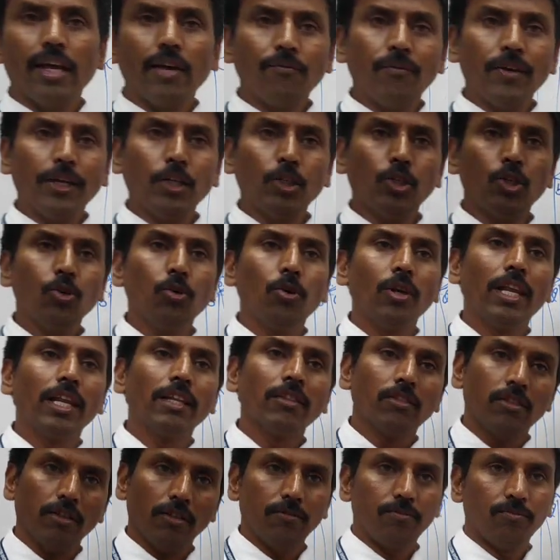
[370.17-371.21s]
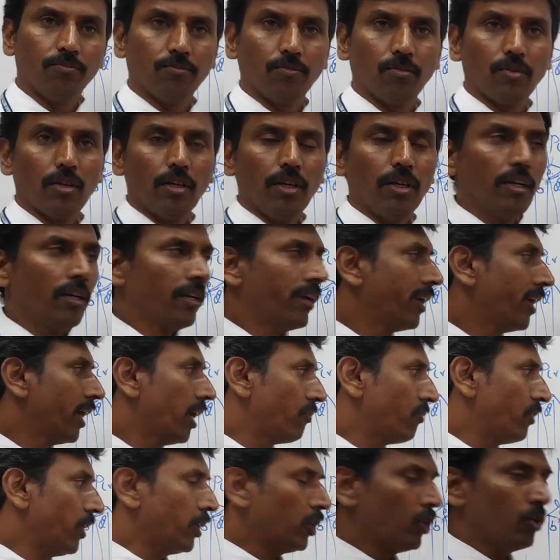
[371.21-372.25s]
effective length.
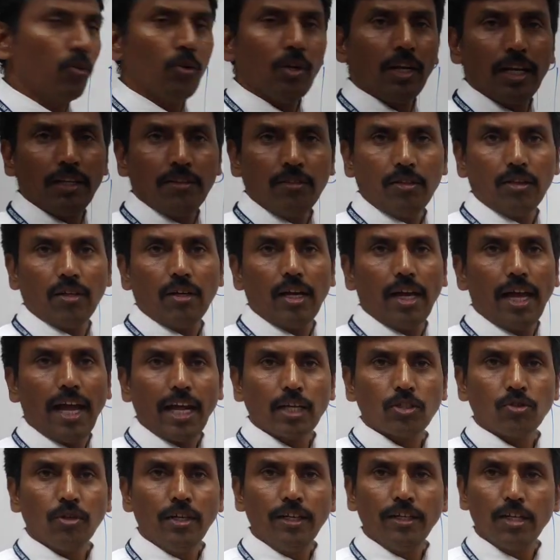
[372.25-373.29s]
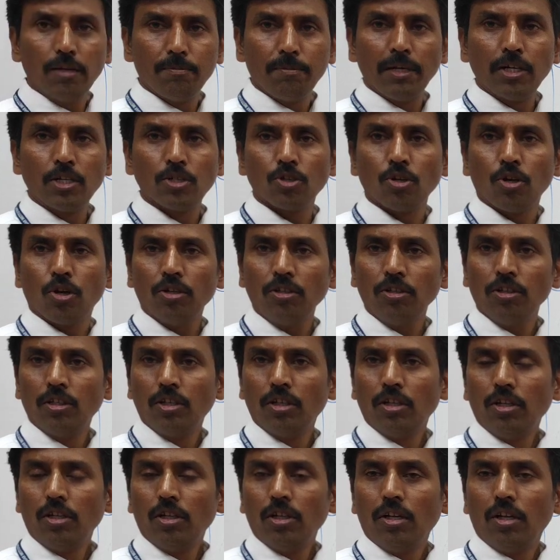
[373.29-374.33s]
Effective length actually depends on
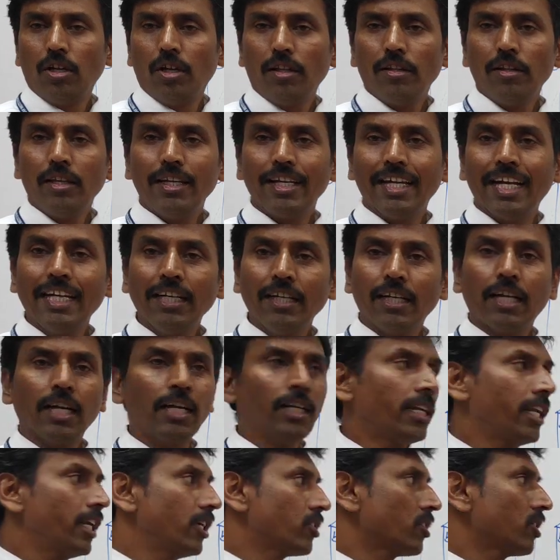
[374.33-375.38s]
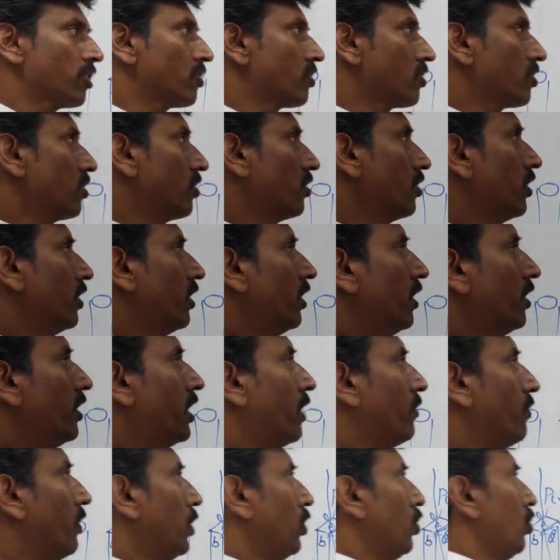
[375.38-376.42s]
the end conditions, the
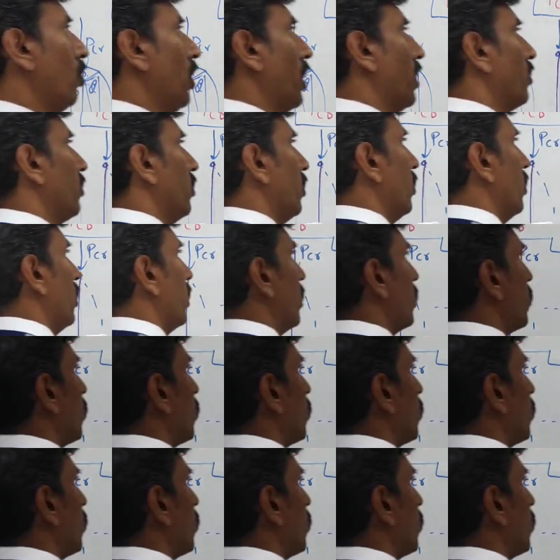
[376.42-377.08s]
effective length.